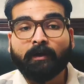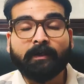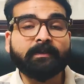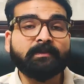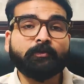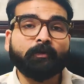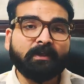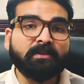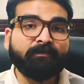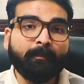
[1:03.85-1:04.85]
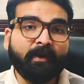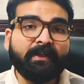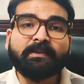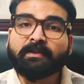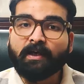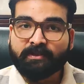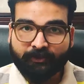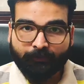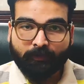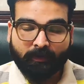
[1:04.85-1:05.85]
It is known as Vipreet
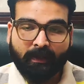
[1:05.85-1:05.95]
RajYog.